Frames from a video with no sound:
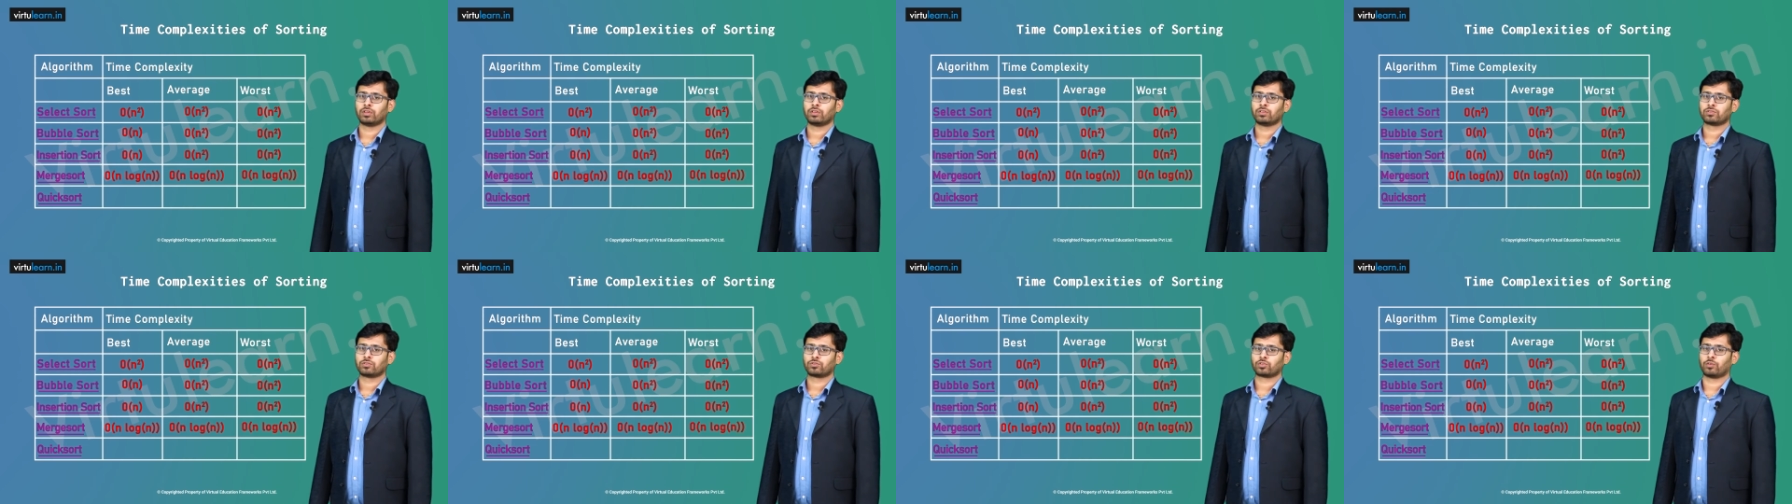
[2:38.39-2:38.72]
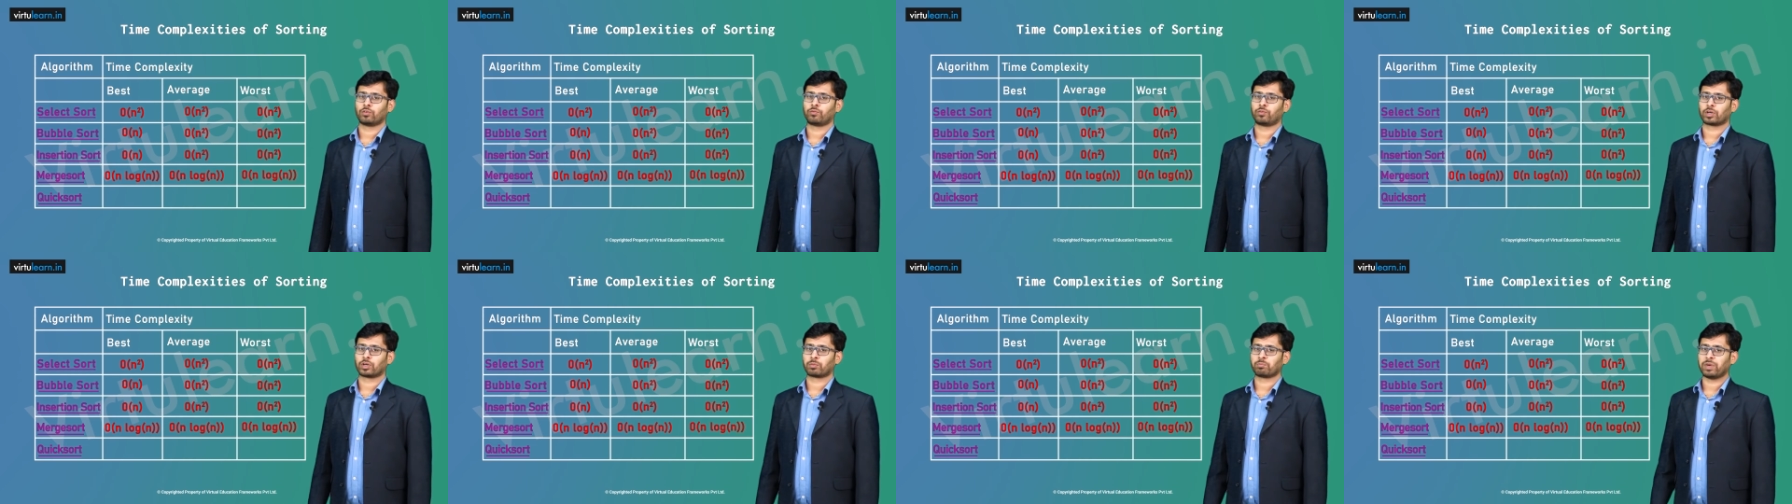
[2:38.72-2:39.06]
So
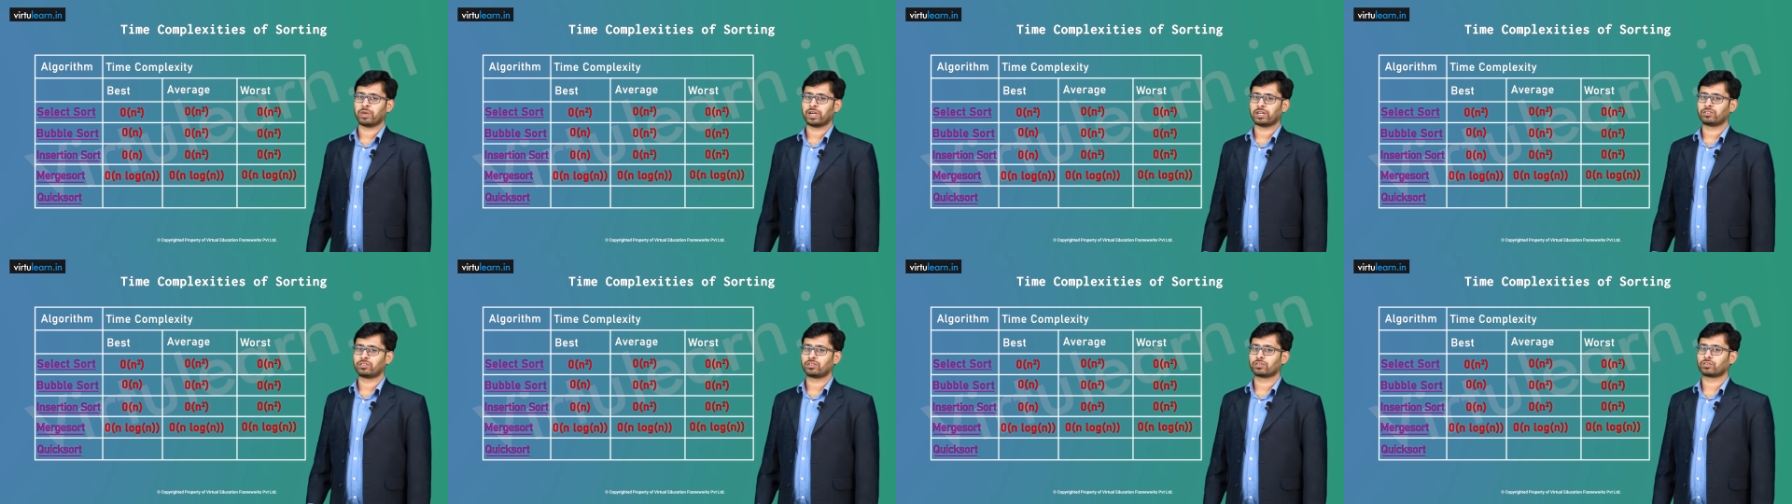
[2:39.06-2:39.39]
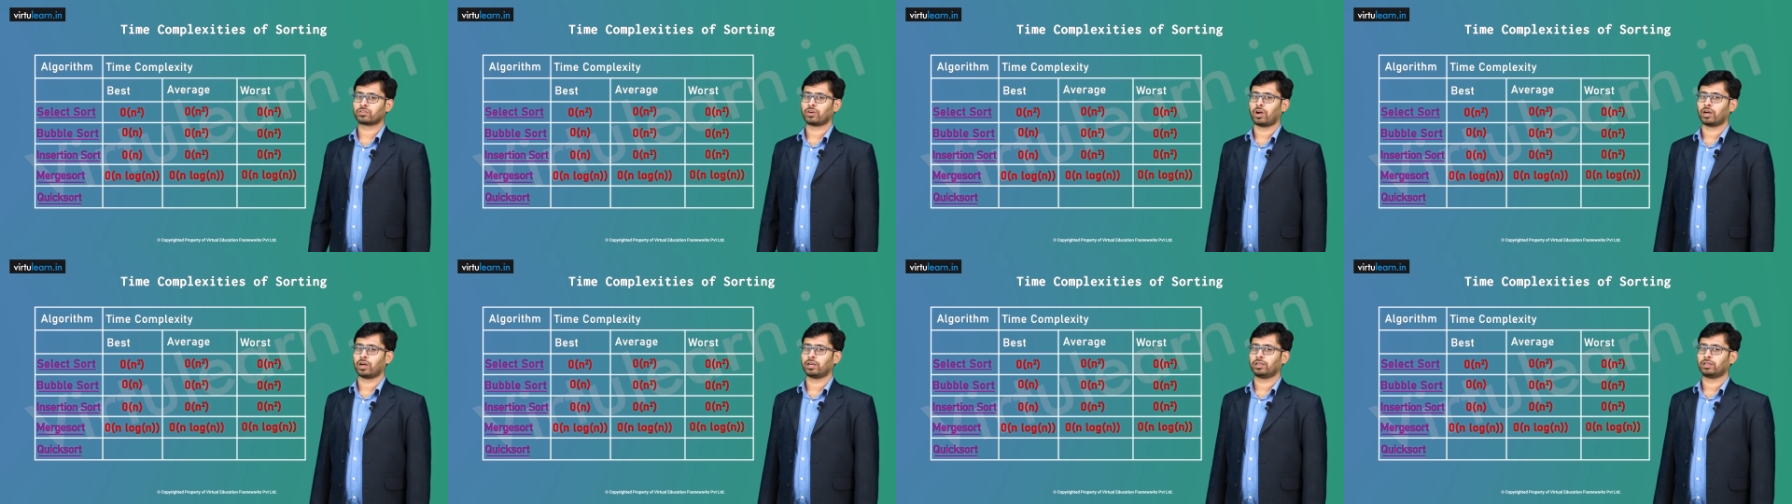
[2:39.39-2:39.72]
for merge
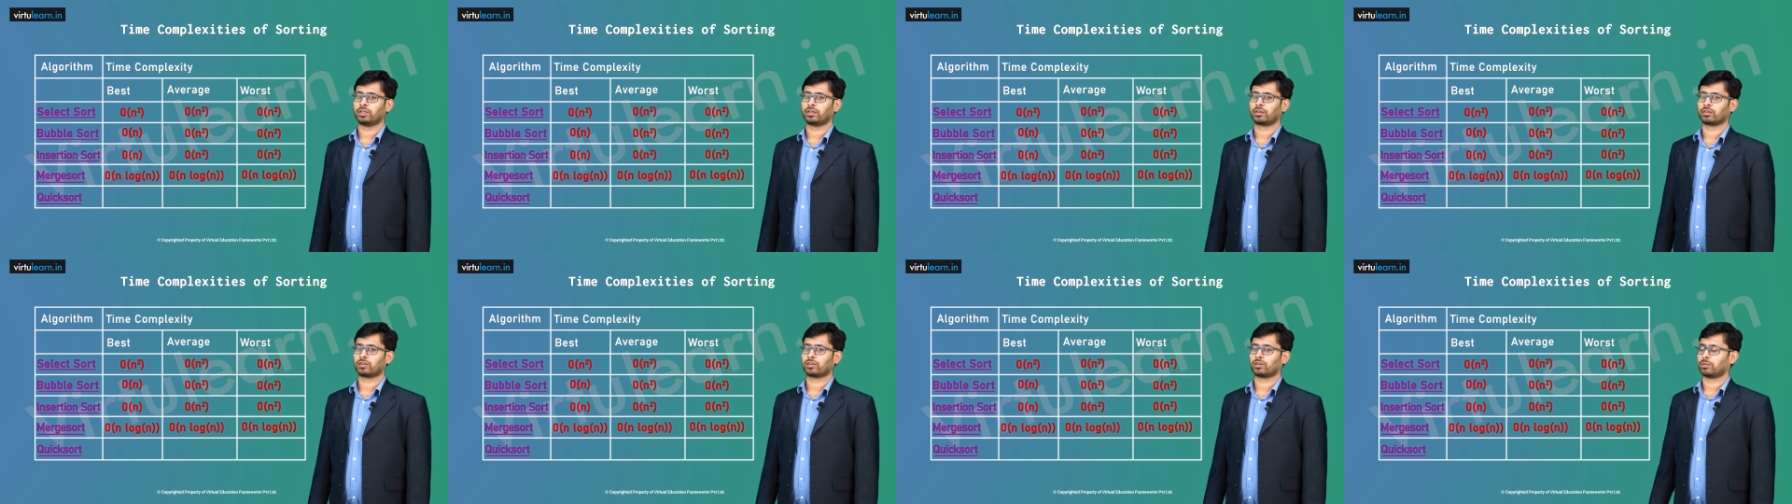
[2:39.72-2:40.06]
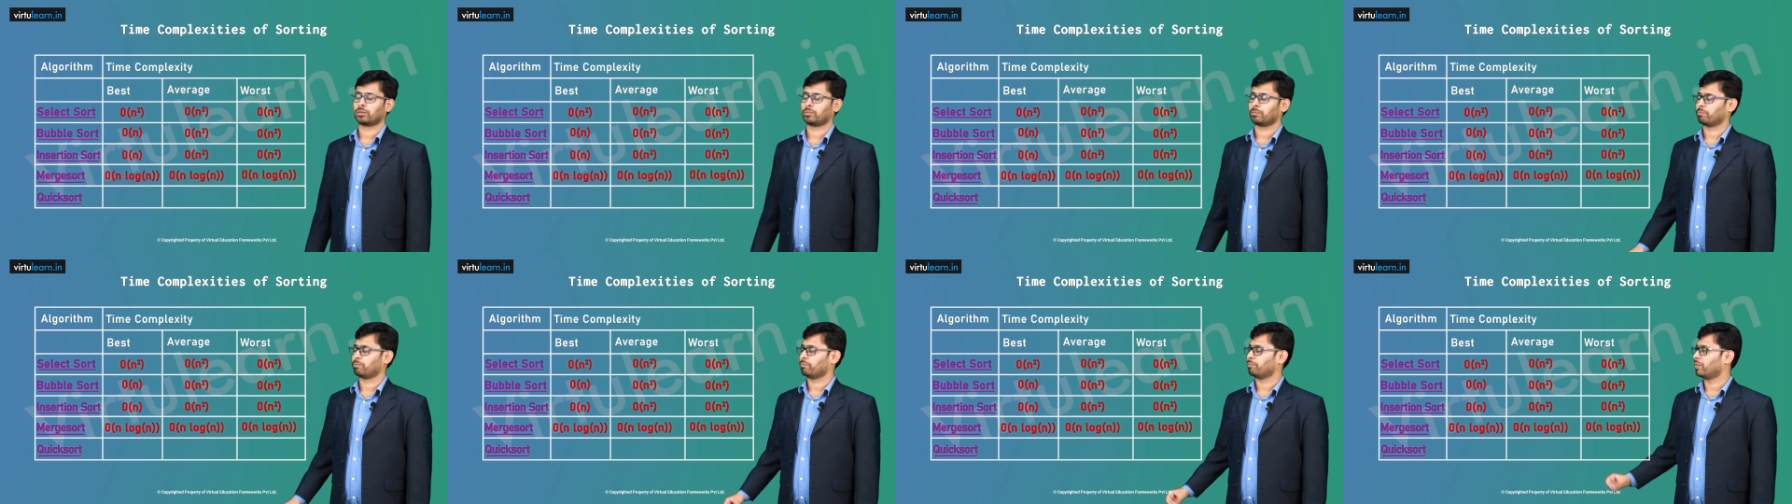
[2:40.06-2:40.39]
sort,
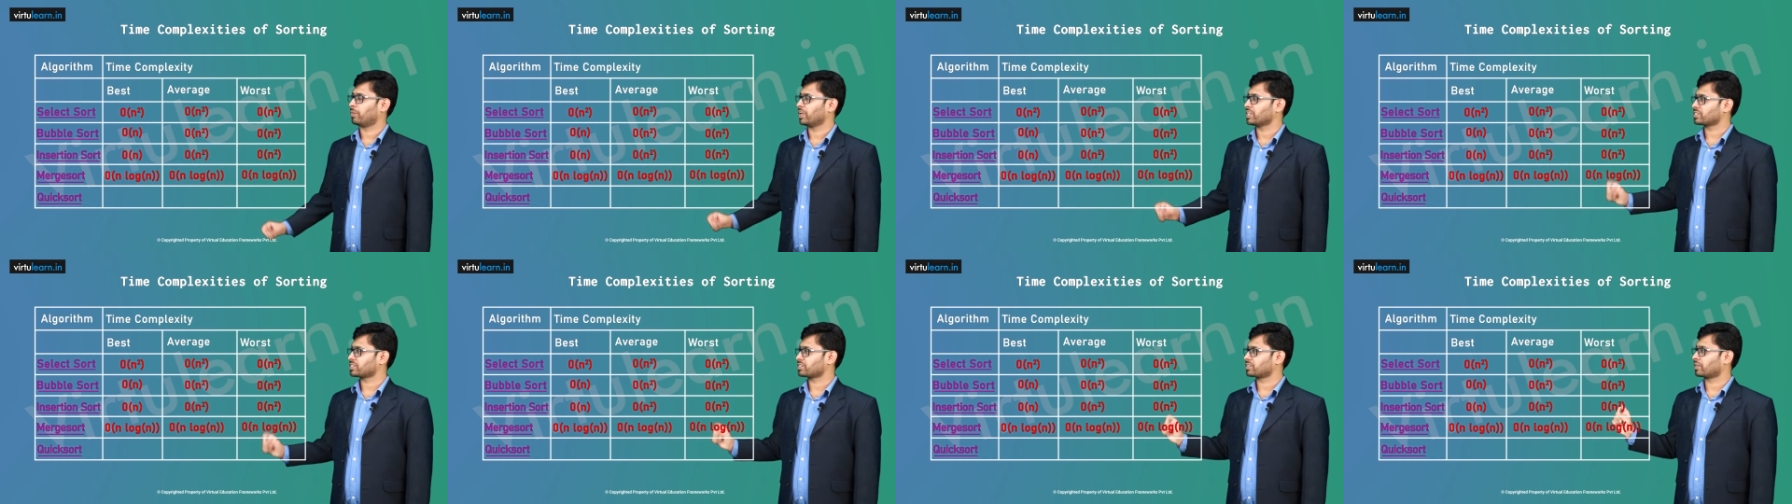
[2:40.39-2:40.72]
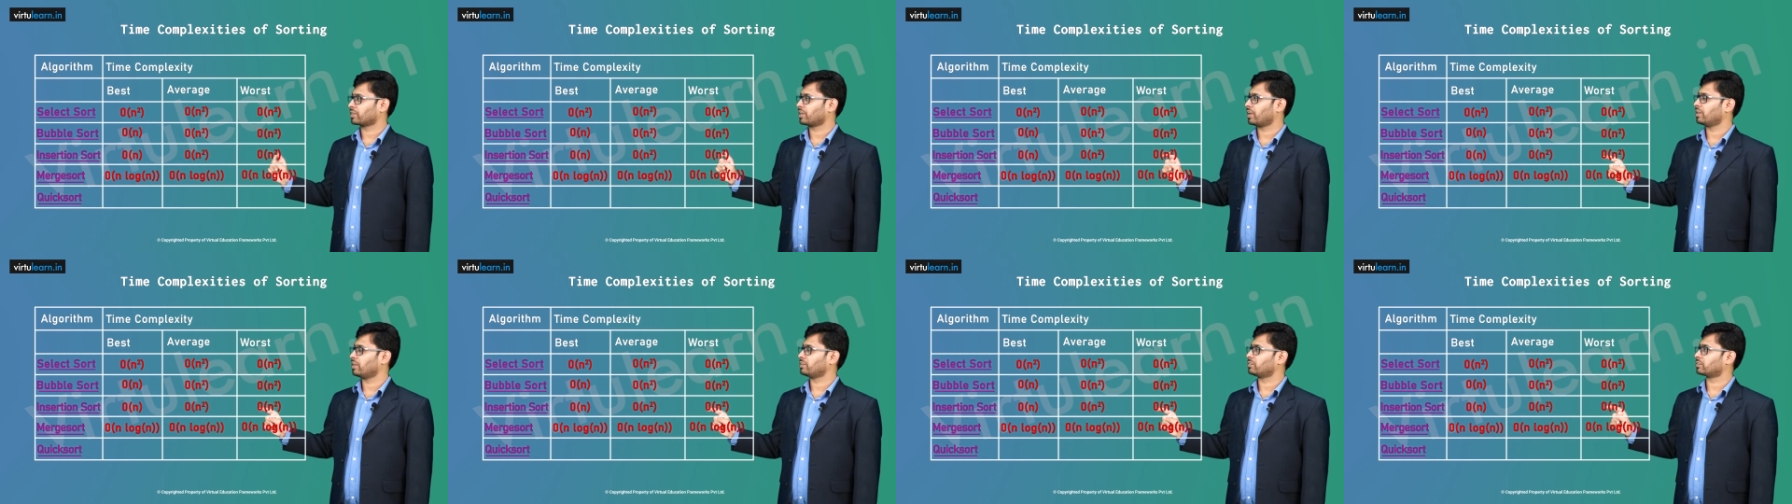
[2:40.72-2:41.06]
best
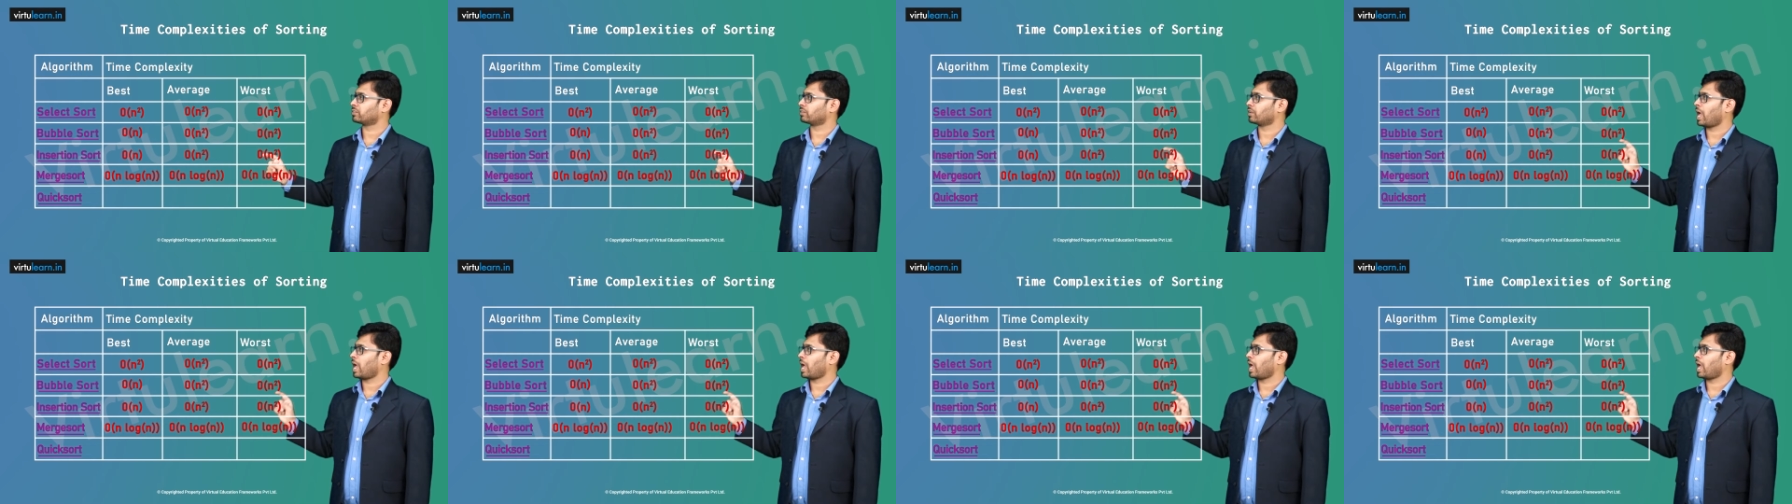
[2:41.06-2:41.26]
case,